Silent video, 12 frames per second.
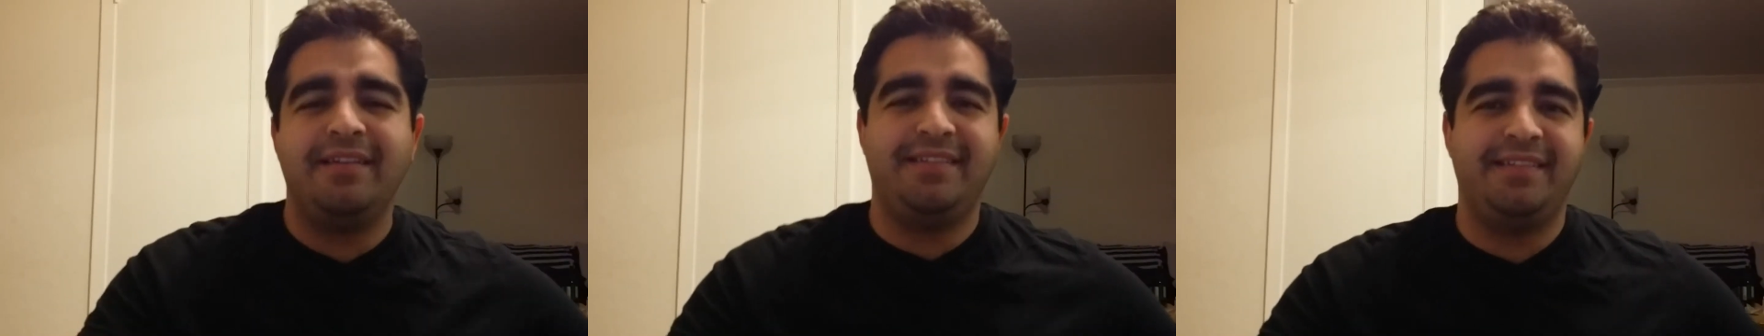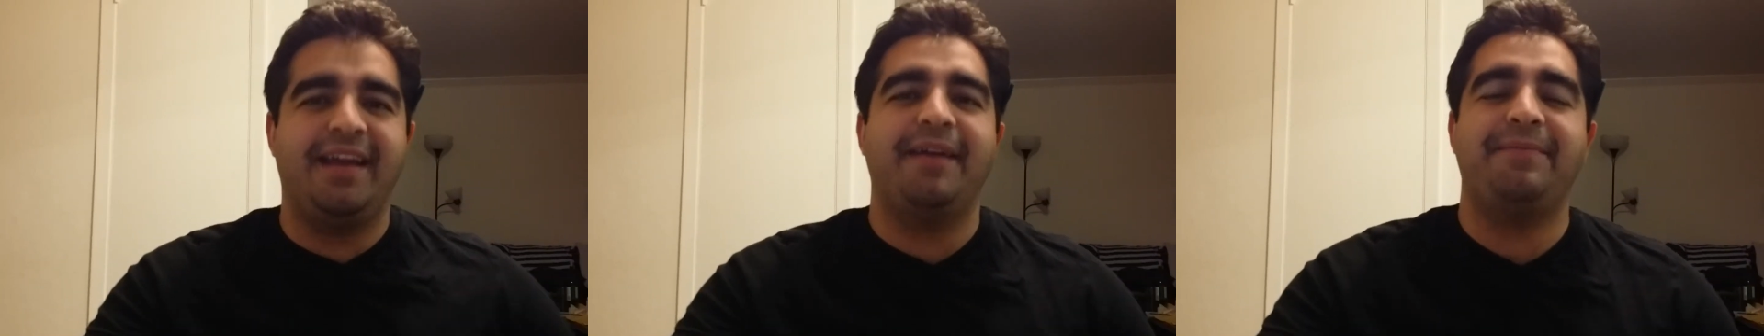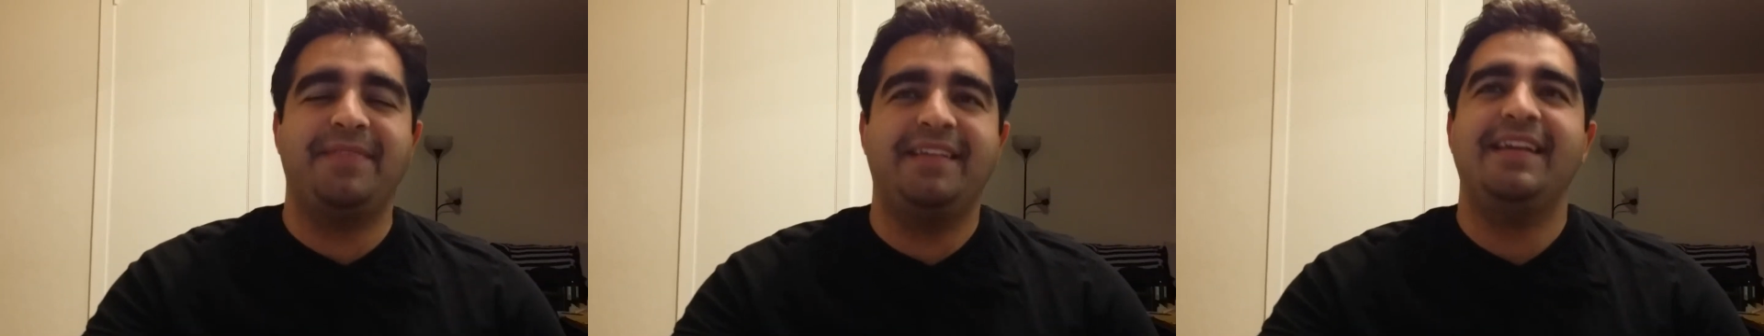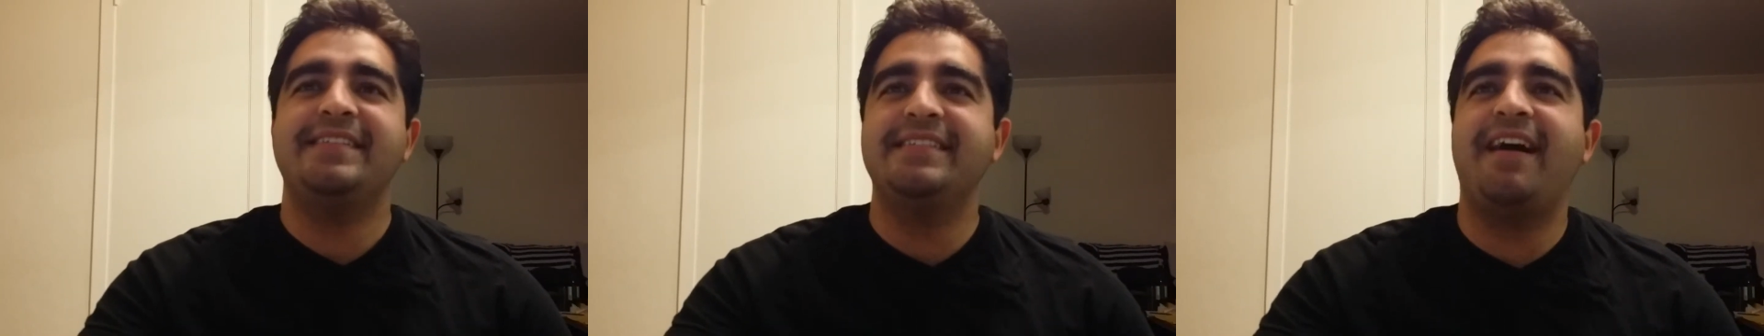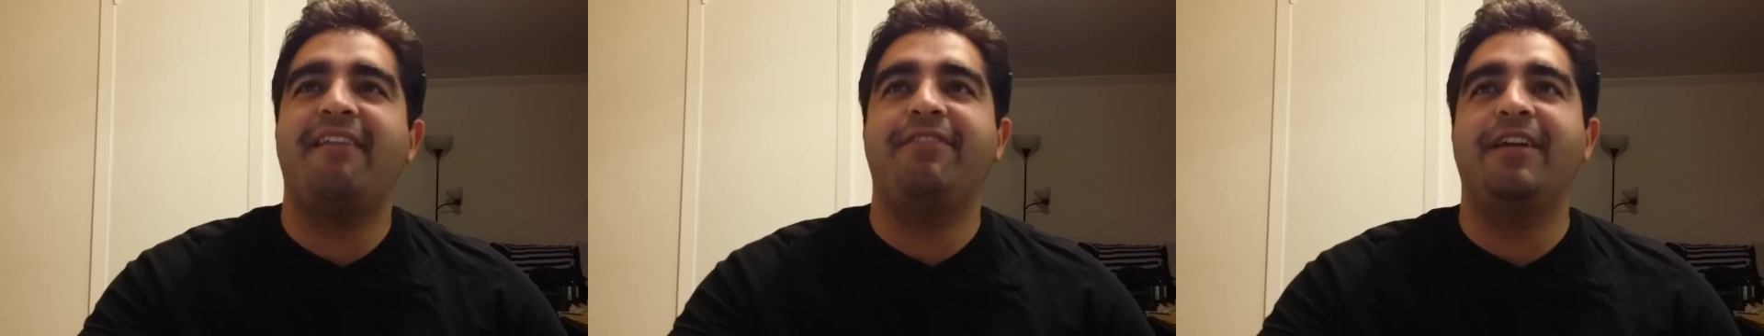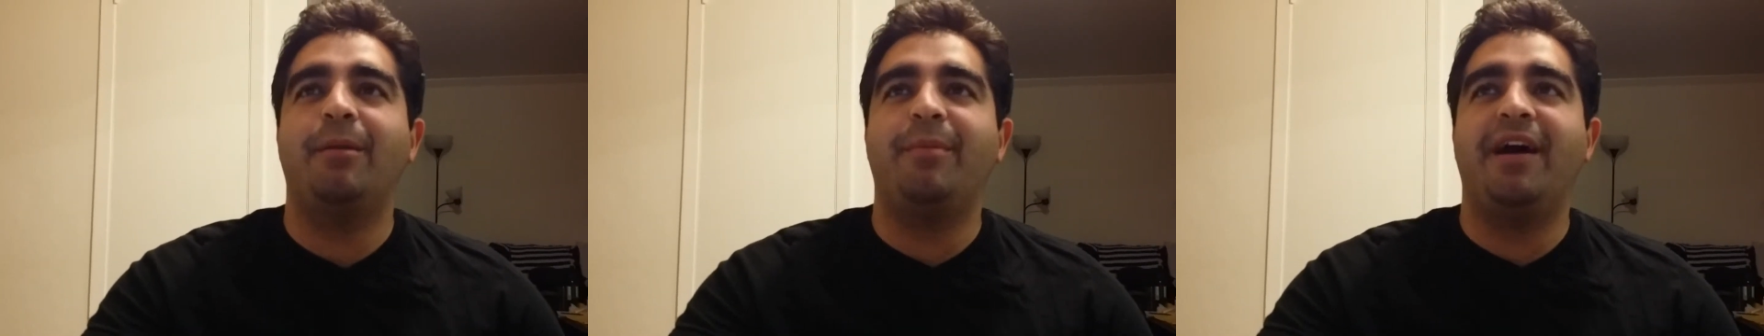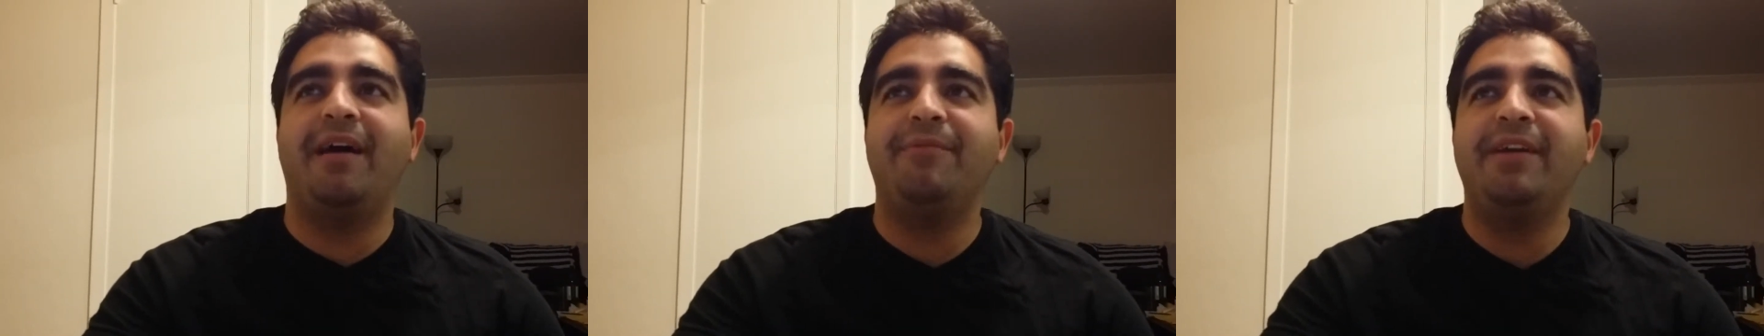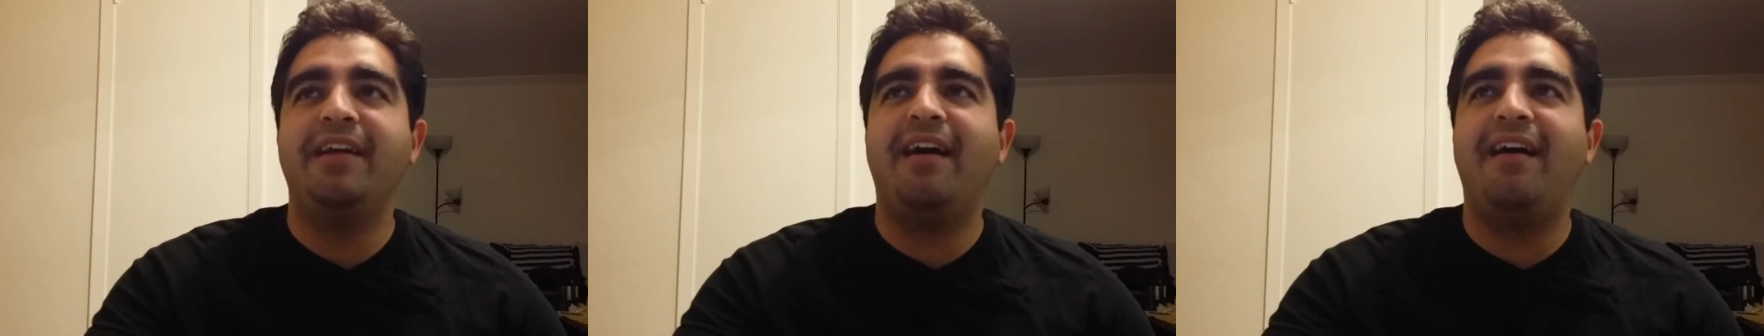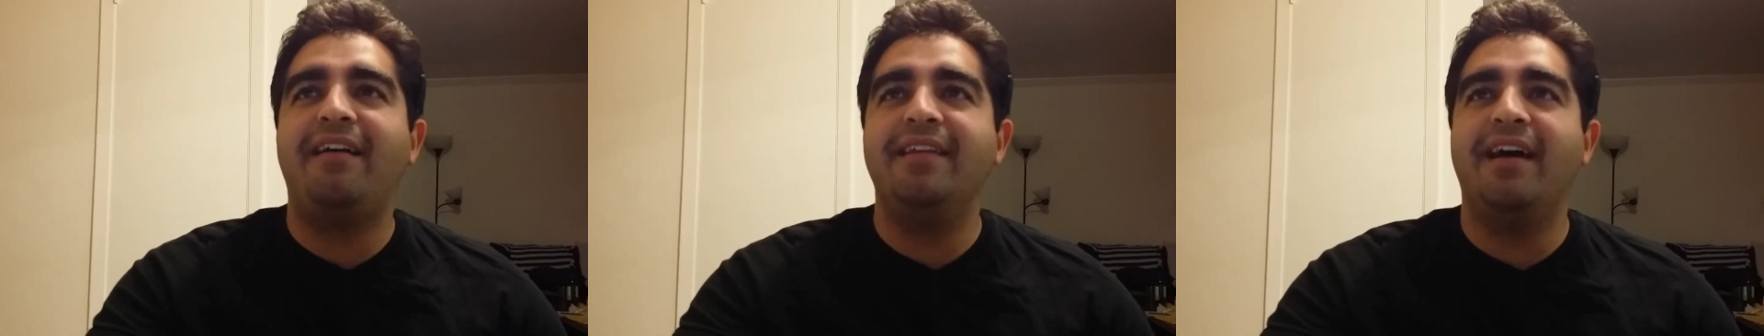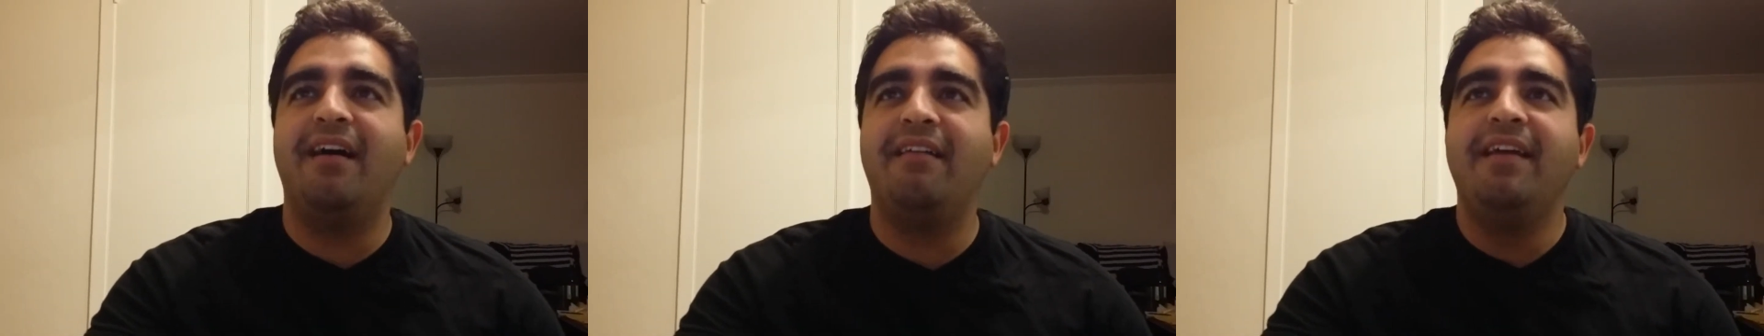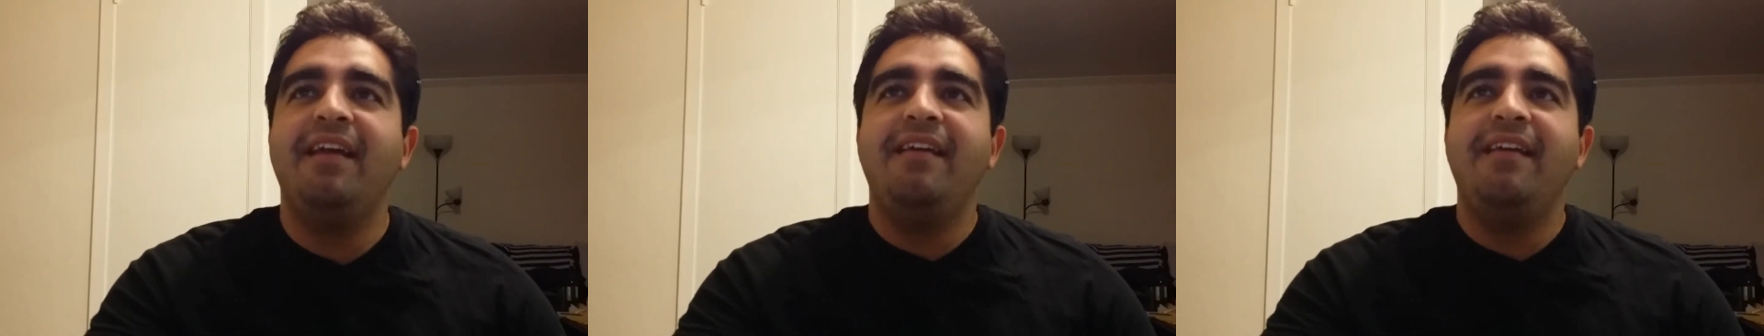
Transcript: Yeah, it's not fair, Bob. We all know.